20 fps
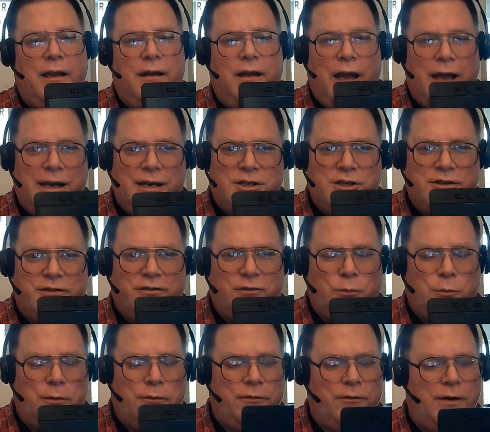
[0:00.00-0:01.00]
and it just
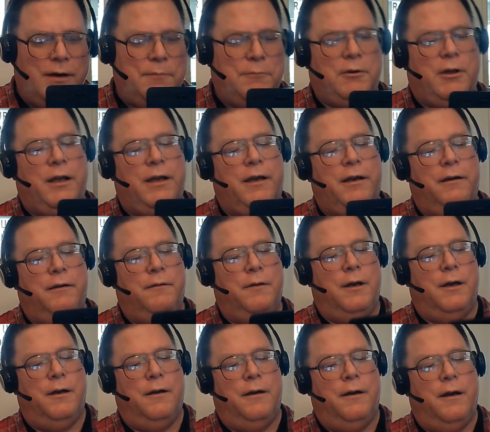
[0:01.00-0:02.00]
sort of seemed like
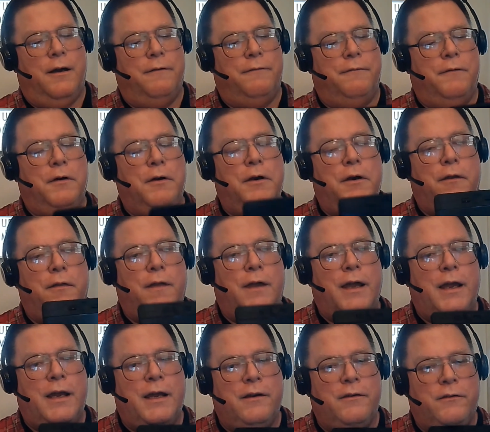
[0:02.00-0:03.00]
a fun
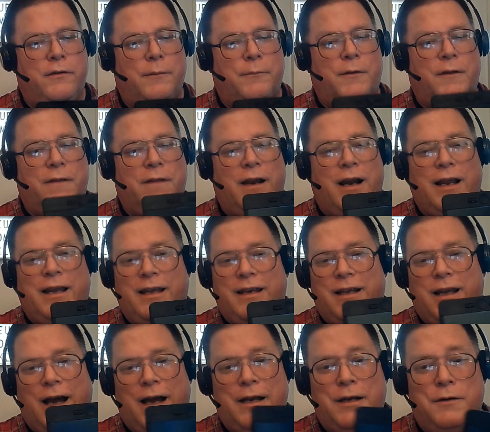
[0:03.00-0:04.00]
thing and something that I could
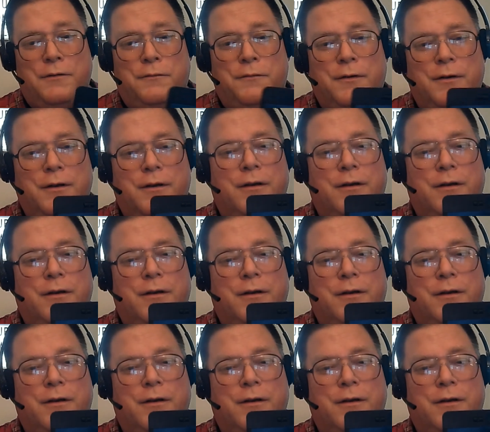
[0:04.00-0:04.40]
kind of